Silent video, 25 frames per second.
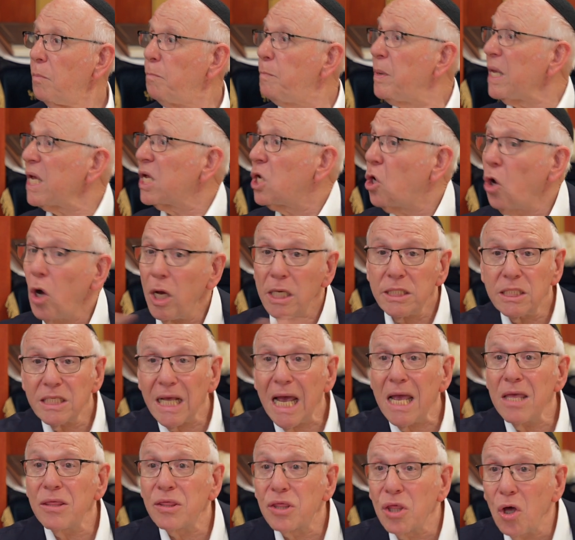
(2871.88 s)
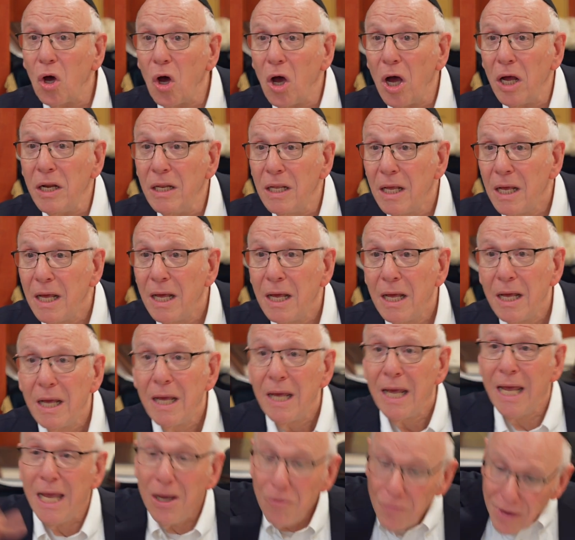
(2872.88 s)
Because they thought
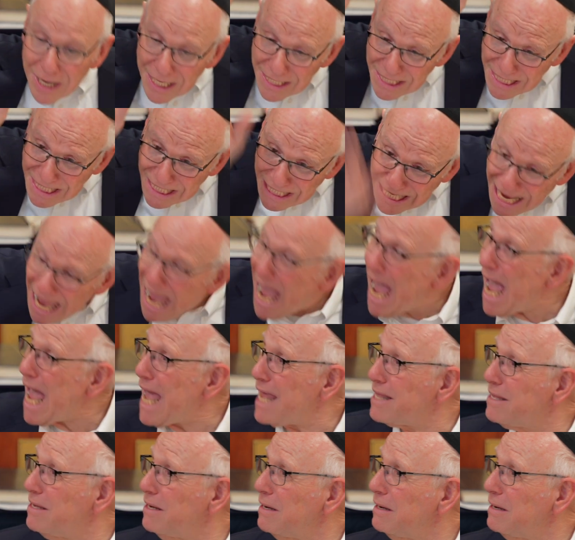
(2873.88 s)
he was dead.